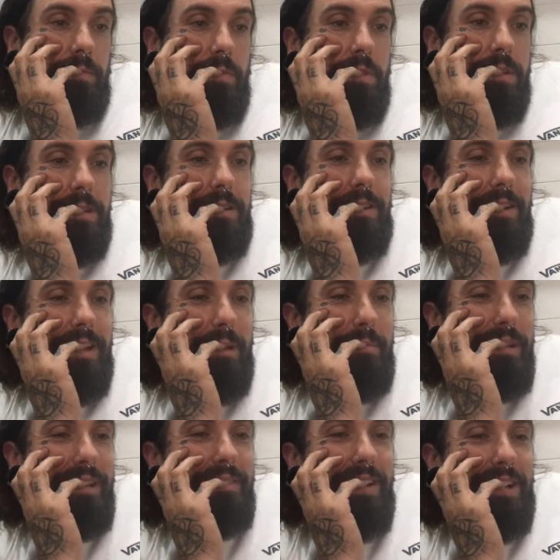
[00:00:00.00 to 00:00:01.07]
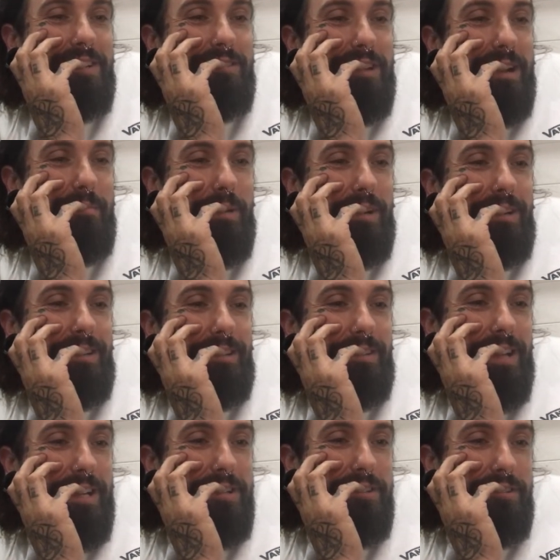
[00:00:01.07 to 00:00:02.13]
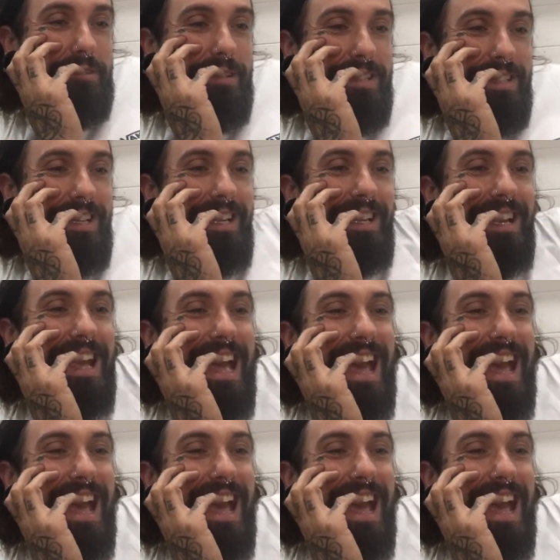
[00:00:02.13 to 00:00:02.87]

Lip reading: No, I believe that tribe. Oh, that's true, isn't it?